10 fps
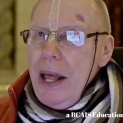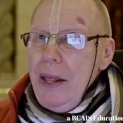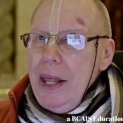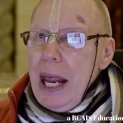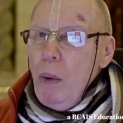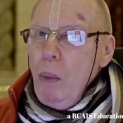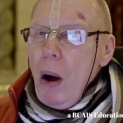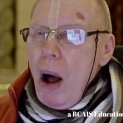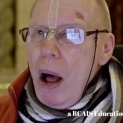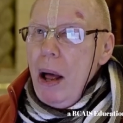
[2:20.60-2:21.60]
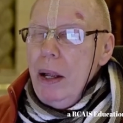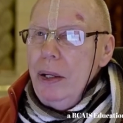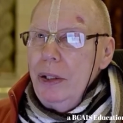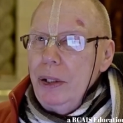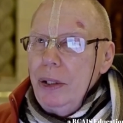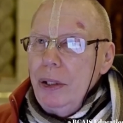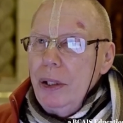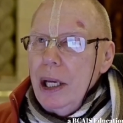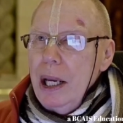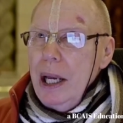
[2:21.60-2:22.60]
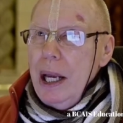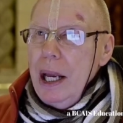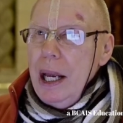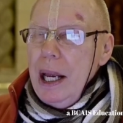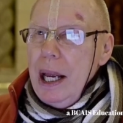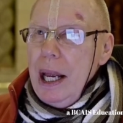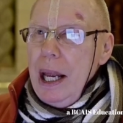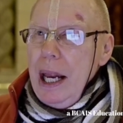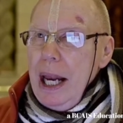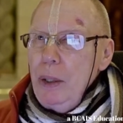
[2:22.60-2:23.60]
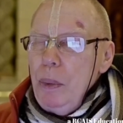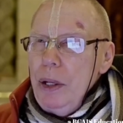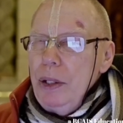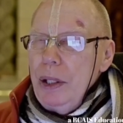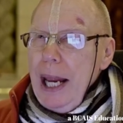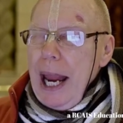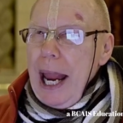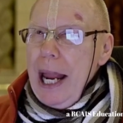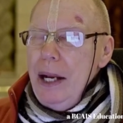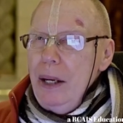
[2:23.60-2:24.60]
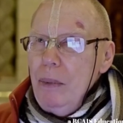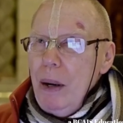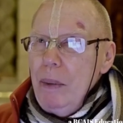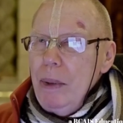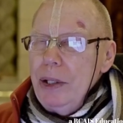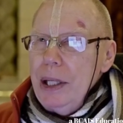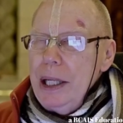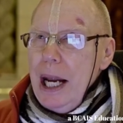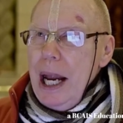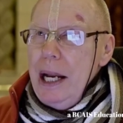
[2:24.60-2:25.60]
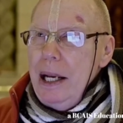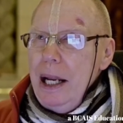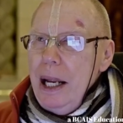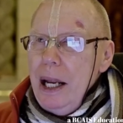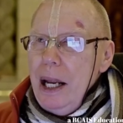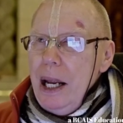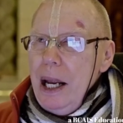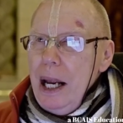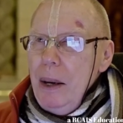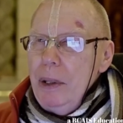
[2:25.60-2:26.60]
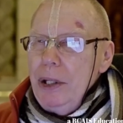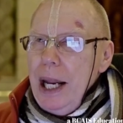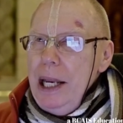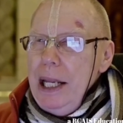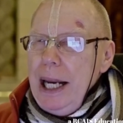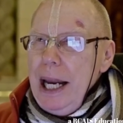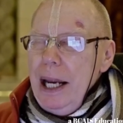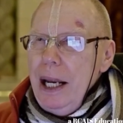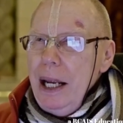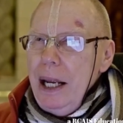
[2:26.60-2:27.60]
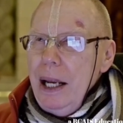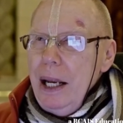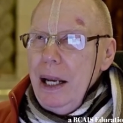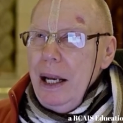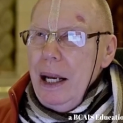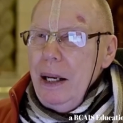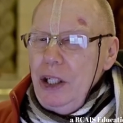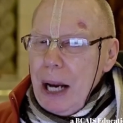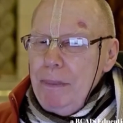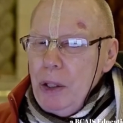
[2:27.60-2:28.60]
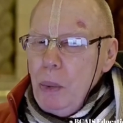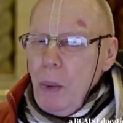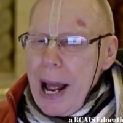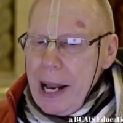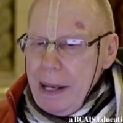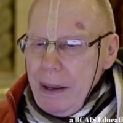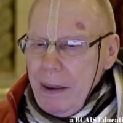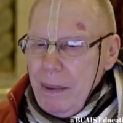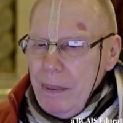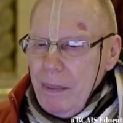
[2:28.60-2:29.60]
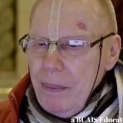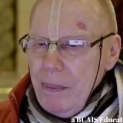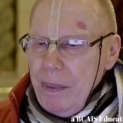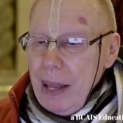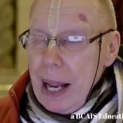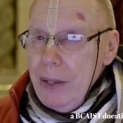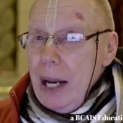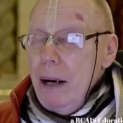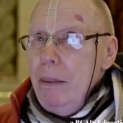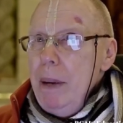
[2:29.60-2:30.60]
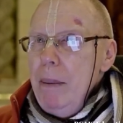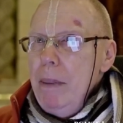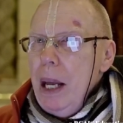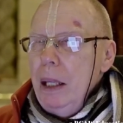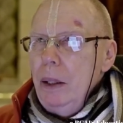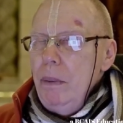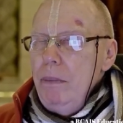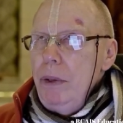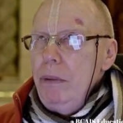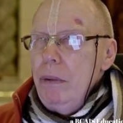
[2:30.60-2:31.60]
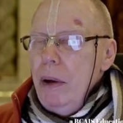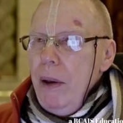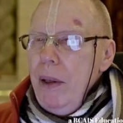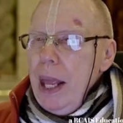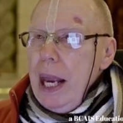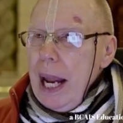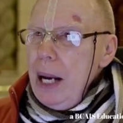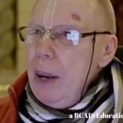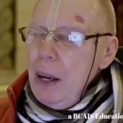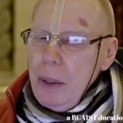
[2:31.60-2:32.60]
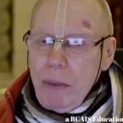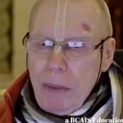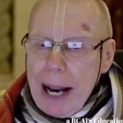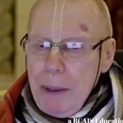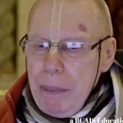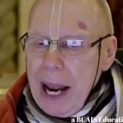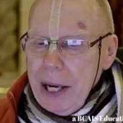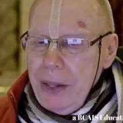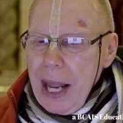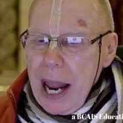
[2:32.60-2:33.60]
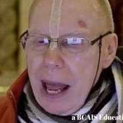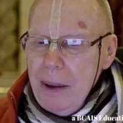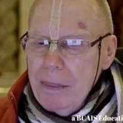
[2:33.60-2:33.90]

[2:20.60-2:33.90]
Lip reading: there was, it was in, what was it in? It was in the chapter 1, as I remember. Anyway, it was right back there